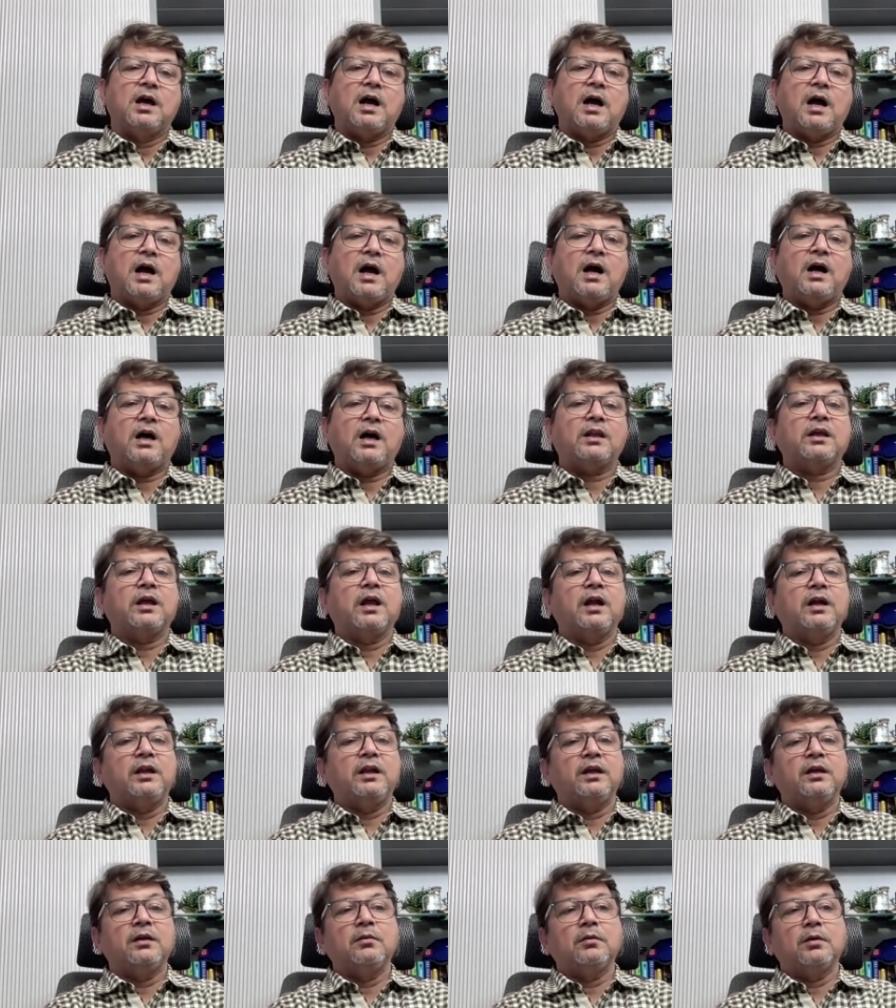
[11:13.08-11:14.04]
are
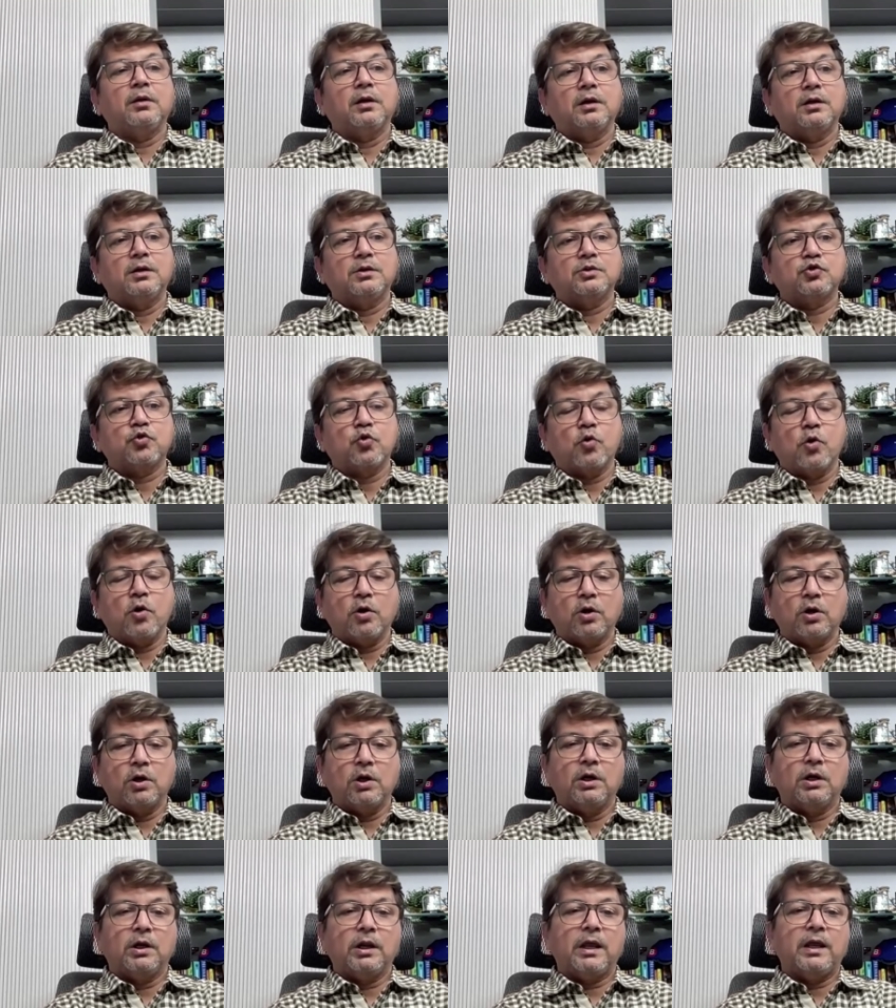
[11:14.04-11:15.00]
getting
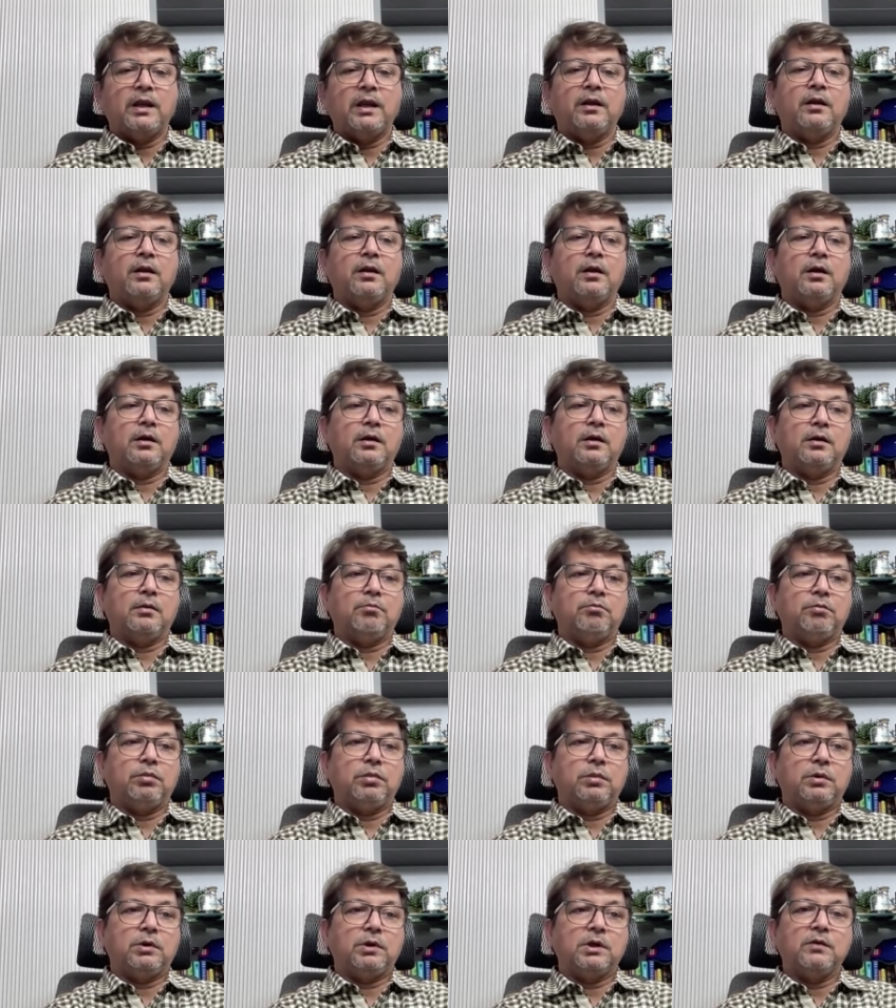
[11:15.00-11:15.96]
stronger and
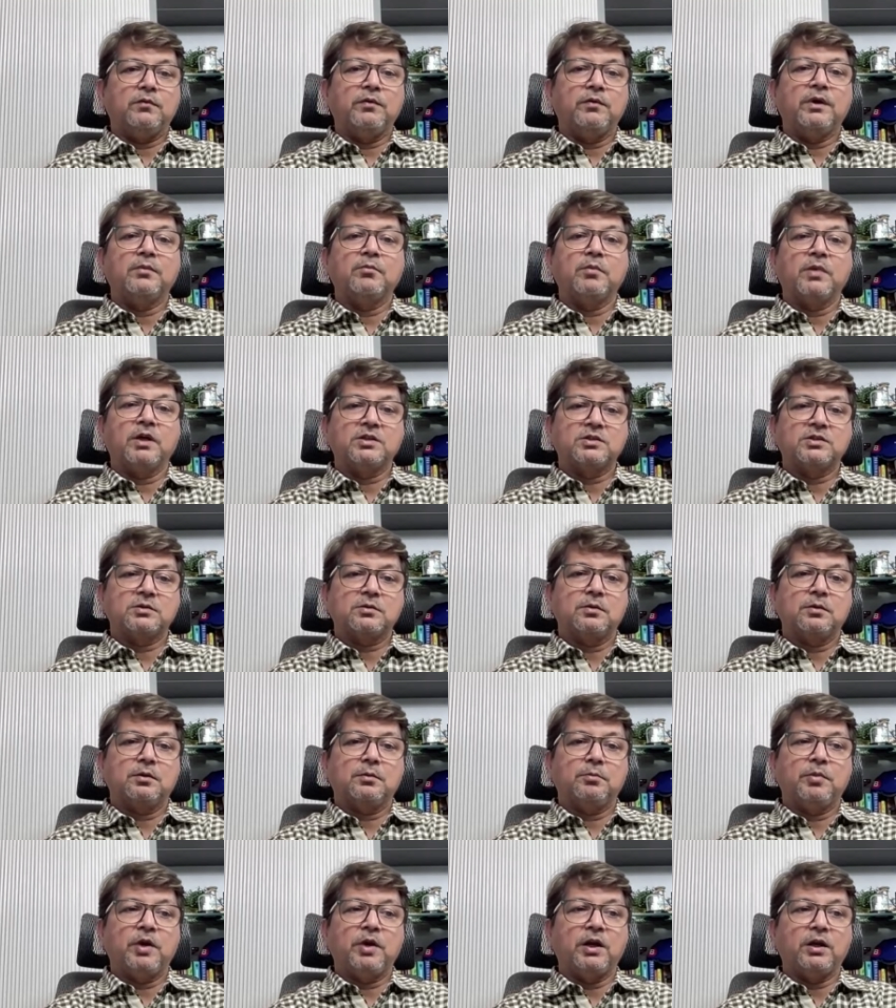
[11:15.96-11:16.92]
giving much
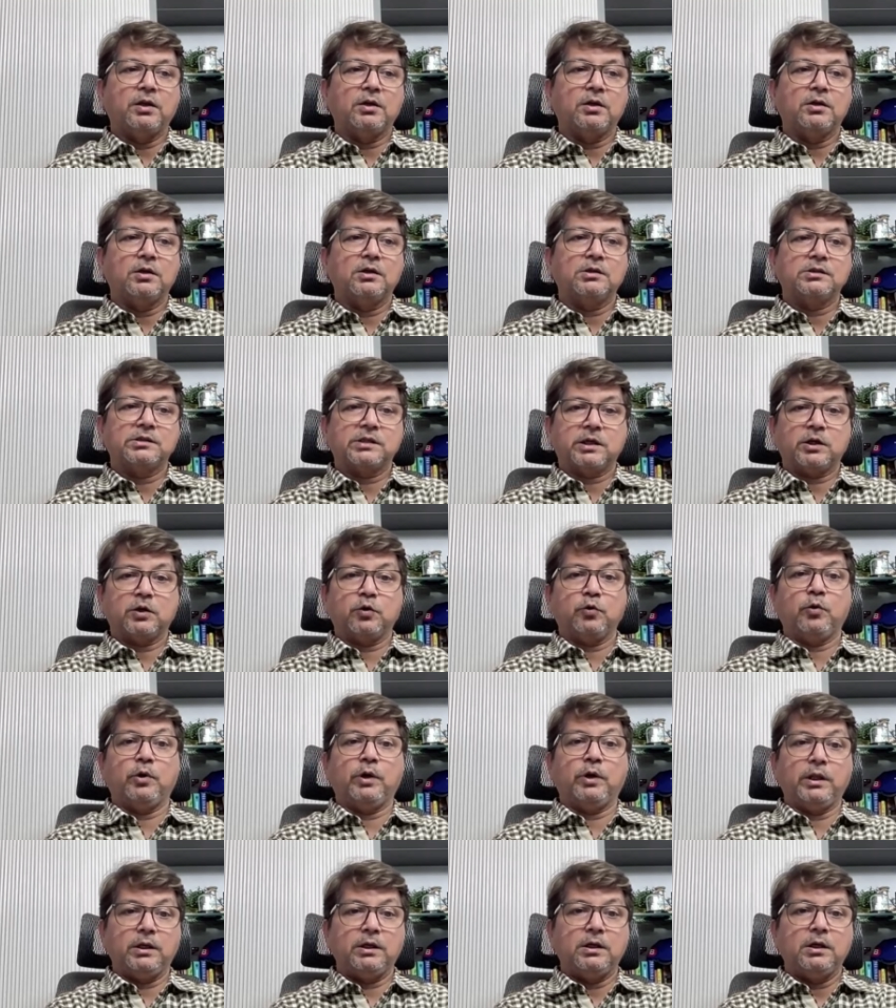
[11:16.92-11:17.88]
better
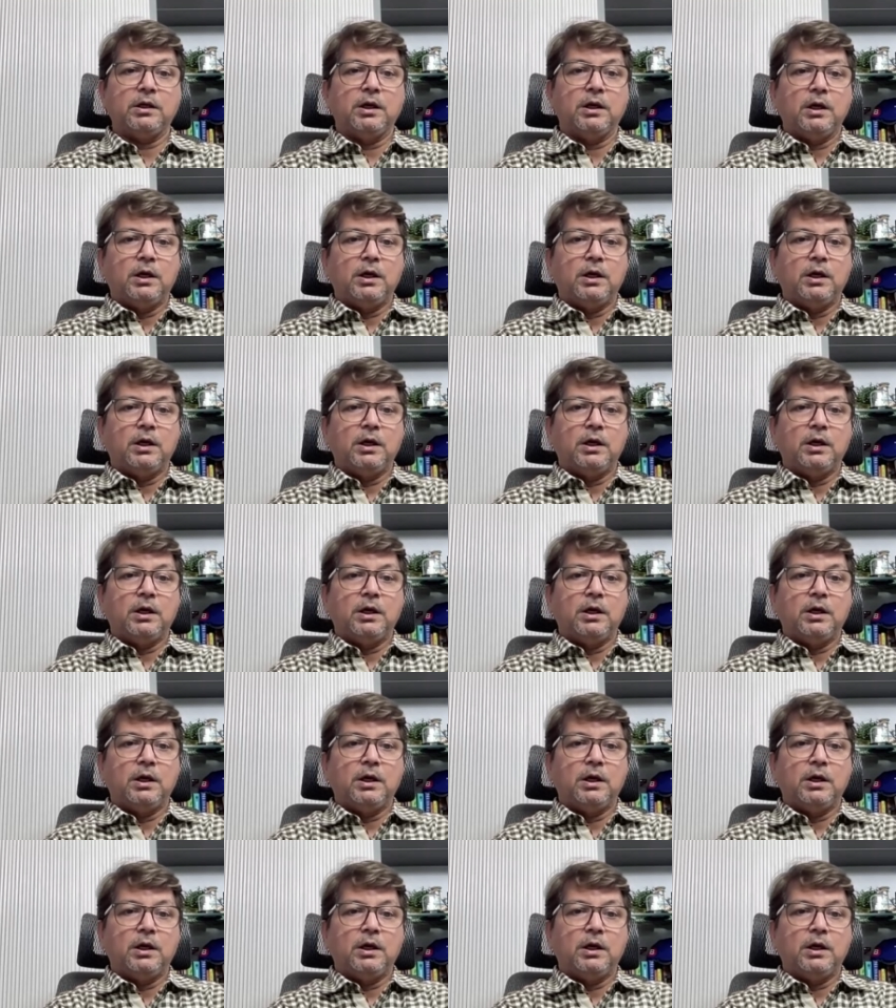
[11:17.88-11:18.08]
security.